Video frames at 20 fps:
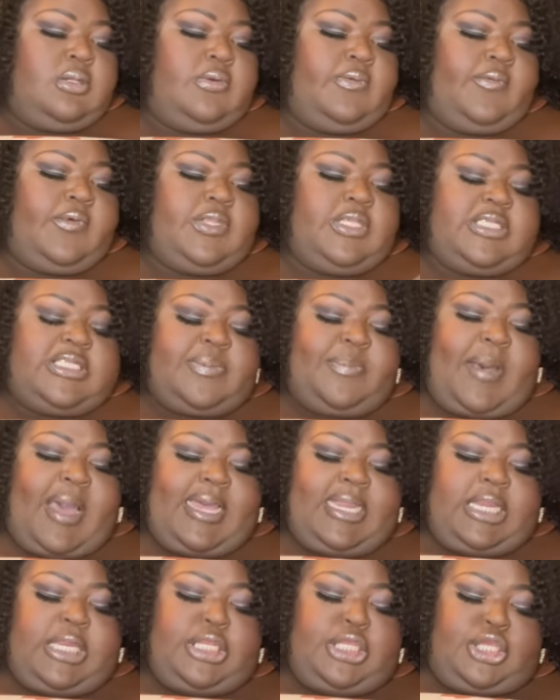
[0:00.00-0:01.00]
for the
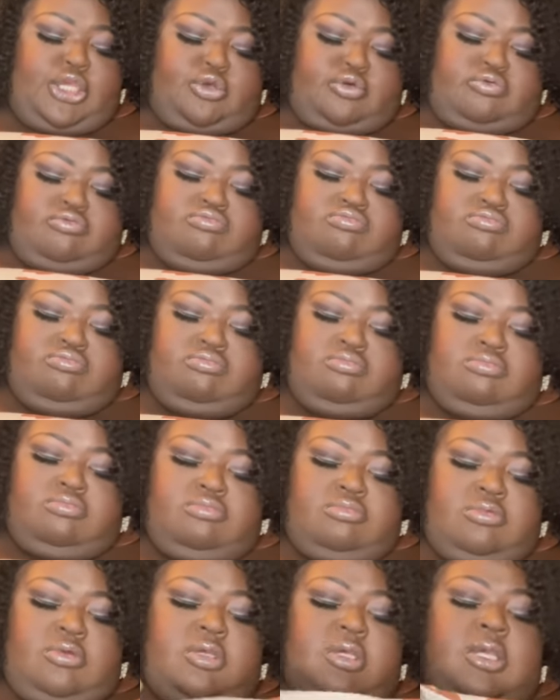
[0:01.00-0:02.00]
Spotted You.
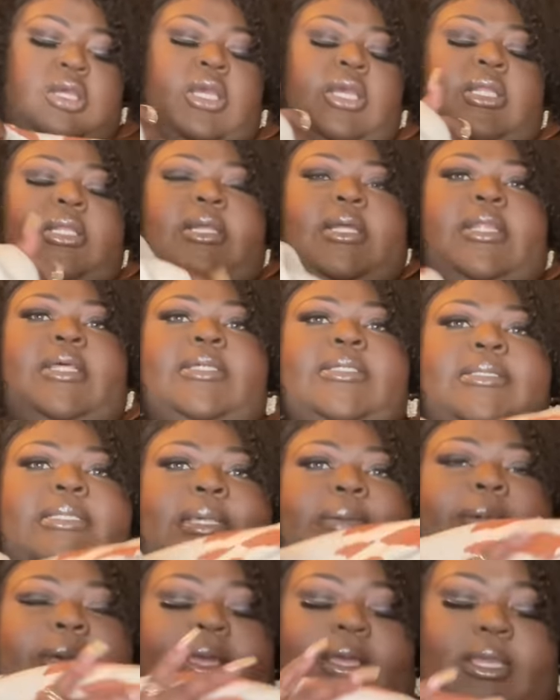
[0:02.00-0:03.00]
Now let's see
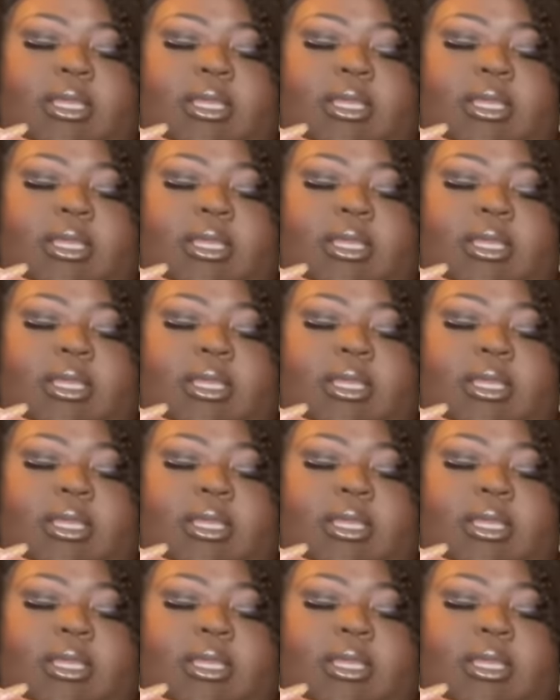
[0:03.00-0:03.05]
if I can